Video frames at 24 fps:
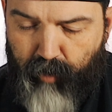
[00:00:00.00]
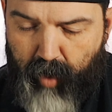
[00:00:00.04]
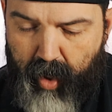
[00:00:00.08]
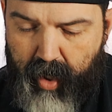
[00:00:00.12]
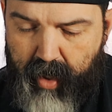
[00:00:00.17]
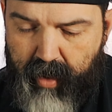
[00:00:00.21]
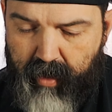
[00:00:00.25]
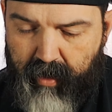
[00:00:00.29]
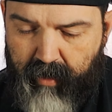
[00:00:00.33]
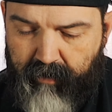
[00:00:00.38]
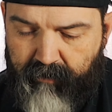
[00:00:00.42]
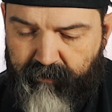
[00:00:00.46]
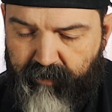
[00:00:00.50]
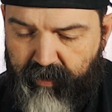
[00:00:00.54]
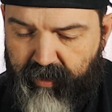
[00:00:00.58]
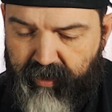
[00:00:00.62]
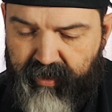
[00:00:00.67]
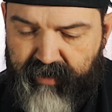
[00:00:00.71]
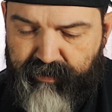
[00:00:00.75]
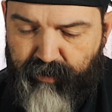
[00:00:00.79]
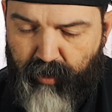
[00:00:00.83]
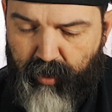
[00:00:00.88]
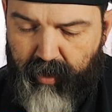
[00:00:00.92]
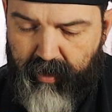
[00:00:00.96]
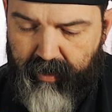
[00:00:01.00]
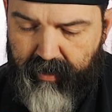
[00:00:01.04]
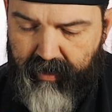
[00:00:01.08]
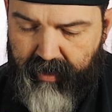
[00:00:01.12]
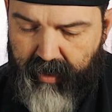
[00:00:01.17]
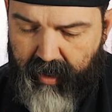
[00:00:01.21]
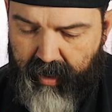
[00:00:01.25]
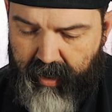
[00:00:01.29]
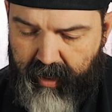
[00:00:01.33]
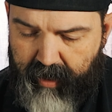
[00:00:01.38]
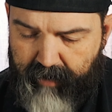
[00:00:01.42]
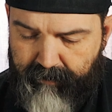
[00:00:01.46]
run for your sport
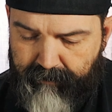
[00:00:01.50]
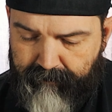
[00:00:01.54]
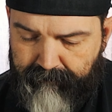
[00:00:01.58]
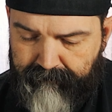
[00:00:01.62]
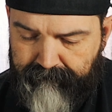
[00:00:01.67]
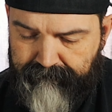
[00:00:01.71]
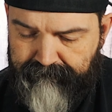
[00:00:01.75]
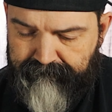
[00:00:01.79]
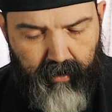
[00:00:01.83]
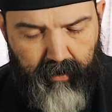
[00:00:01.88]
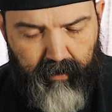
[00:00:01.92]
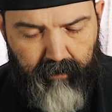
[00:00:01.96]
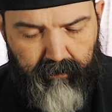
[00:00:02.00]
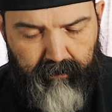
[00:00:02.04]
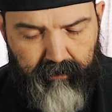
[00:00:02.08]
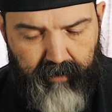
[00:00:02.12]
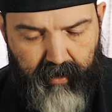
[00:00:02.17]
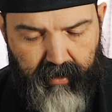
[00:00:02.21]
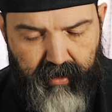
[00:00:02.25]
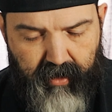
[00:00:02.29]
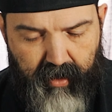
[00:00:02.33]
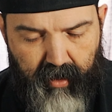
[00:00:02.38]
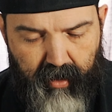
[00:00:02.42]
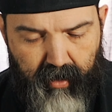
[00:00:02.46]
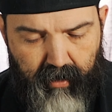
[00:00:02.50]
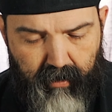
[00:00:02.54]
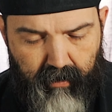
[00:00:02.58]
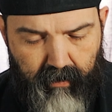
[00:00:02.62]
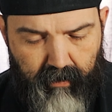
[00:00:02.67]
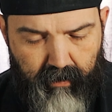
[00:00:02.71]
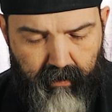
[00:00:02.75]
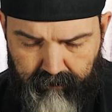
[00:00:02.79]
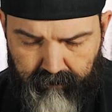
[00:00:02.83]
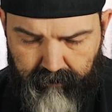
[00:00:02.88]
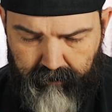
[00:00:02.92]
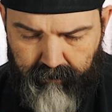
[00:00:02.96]
time. That's good.
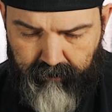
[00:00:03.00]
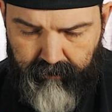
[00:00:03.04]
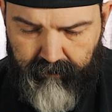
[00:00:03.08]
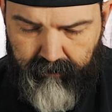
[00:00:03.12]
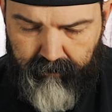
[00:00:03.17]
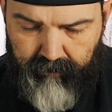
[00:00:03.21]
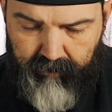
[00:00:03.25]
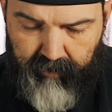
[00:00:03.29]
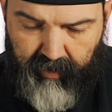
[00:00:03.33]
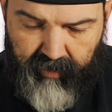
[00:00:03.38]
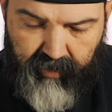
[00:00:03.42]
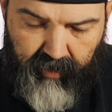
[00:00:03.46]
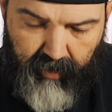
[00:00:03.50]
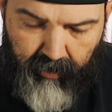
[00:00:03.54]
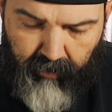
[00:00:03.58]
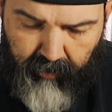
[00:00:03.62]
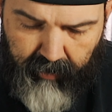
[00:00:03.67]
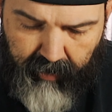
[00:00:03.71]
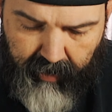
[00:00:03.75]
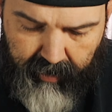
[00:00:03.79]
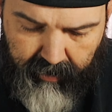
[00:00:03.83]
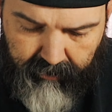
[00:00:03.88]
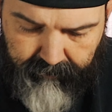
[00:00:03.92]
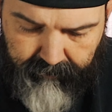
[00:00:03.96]
Let's take a look at